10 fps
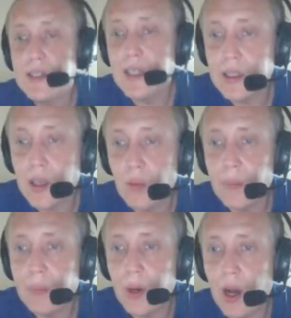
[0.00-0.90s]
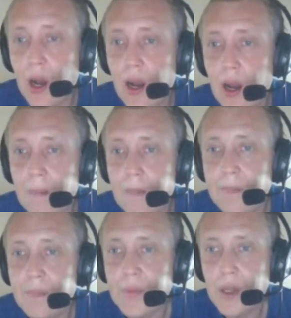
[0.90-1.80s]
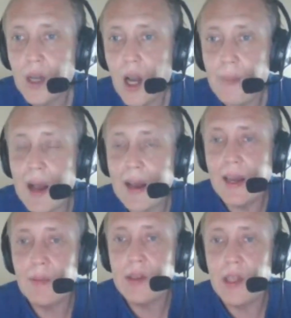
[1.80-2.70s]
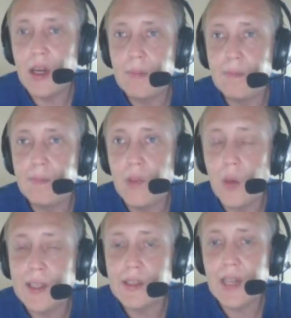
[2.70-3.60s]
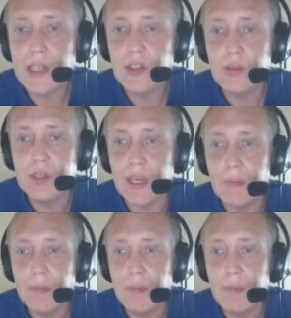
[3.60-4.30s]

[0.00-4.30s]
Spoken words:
someone put about him and the US national team.